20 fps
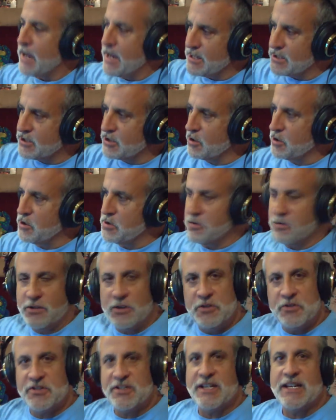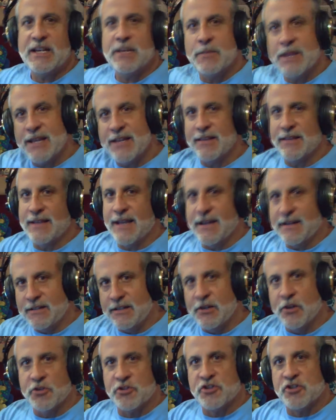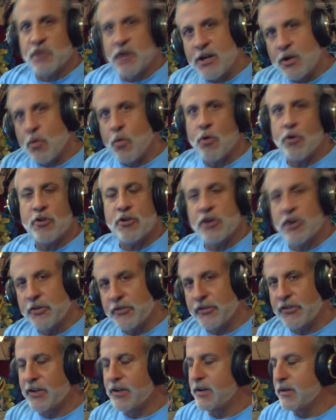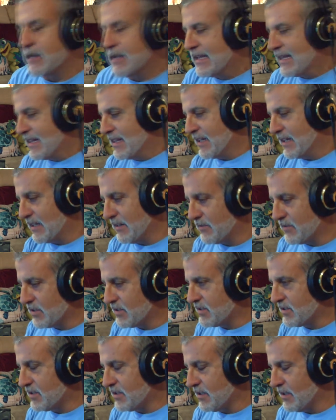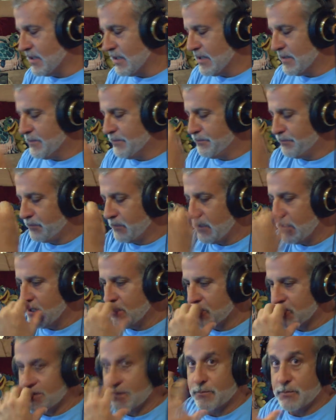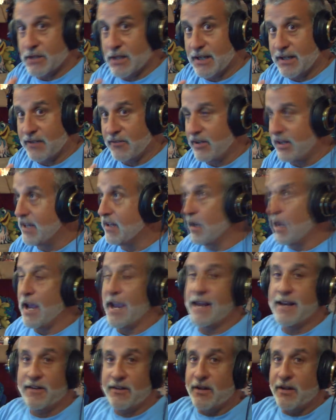And so you, you see him hitting that, you know, straight quarter notes there that gives us, um, you know, something to, like I say, glide.